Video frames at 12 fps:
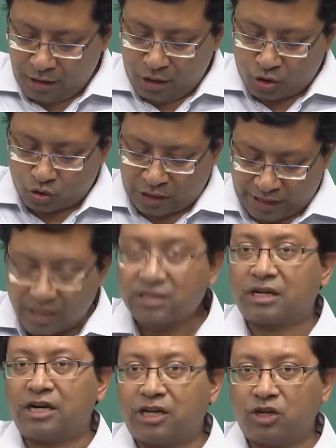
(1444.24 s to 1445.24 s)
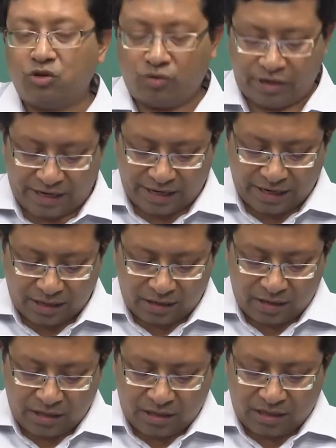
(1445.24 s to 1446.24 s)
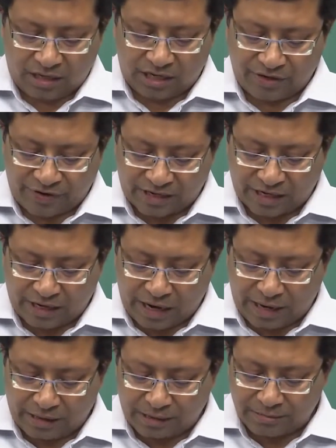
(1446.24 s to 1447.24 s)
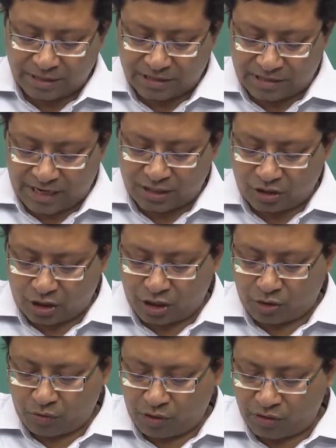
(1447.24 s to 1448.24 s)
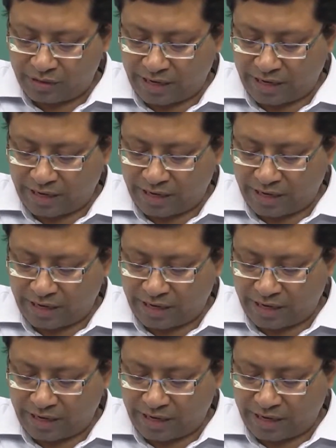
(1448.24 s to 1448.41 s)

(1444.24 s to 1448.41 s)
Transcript: So, let us continue reading it. The defected items is less than or equal to the